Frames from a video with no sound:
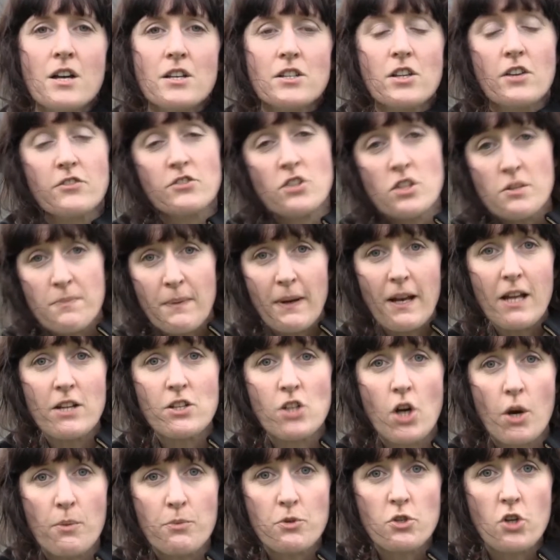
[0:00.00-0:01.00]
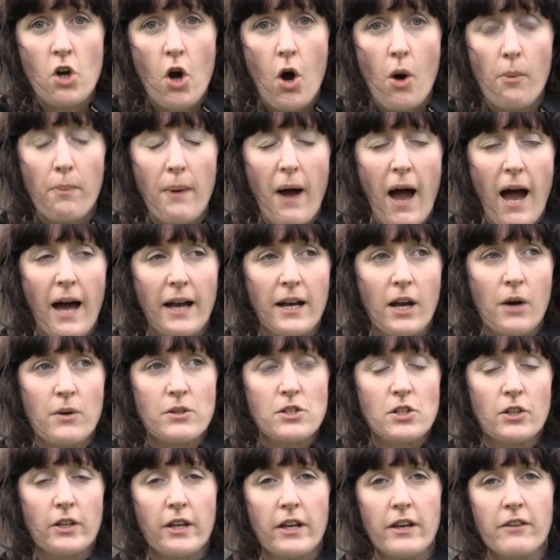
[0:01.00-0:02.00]
So I've just been in Topshop and I
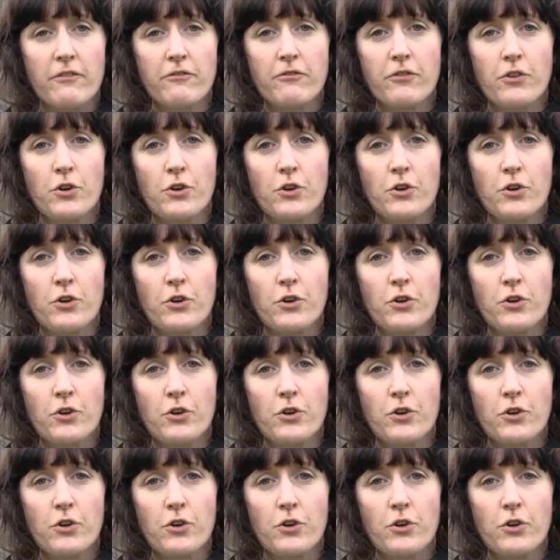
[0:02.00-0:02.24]
was looking